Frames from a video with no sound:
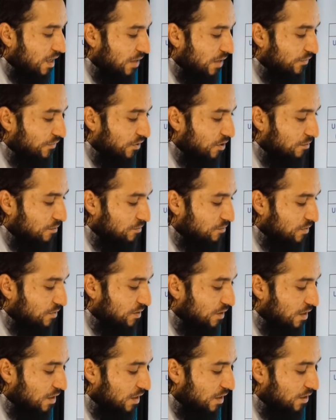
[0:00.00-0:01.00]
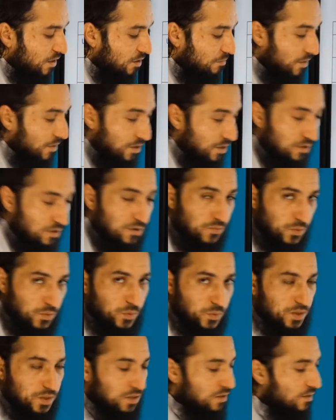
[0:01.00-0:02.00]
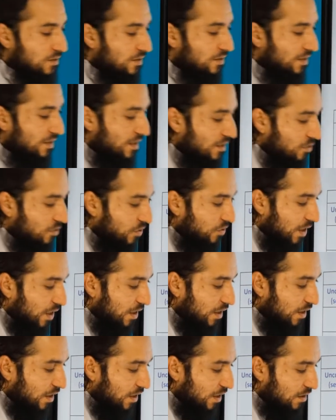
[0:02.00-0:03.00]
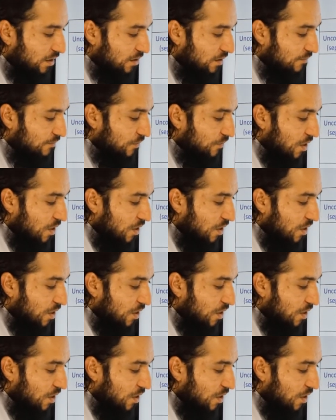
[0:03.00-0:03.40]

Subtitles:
If it comes in the middle of a word, then you can connect